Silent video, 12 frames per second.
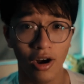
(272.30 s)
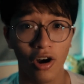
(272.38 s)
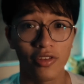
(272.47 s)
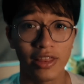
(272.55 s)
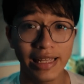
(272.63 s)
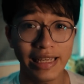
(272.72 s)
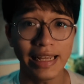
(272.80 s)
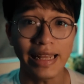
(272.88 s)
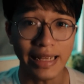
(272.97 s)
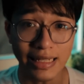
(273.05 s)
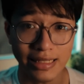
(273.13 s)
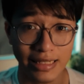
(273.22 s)
are the
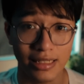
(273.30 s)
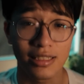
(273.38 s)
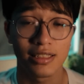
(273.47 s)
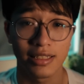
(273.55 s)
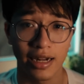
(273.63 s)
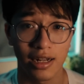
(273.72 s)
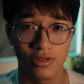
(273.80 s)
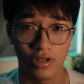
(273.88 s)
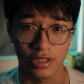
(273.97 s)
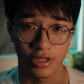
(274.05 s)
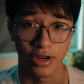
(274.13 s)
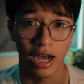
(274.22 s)
easiest data
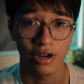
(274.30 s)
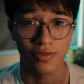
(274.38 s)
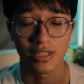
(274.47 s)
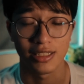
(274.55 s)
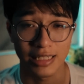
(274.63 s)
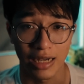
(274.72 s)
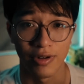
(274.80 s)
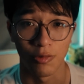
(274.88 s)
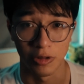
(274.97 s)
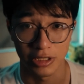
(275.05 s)
structure out of the 7 we'll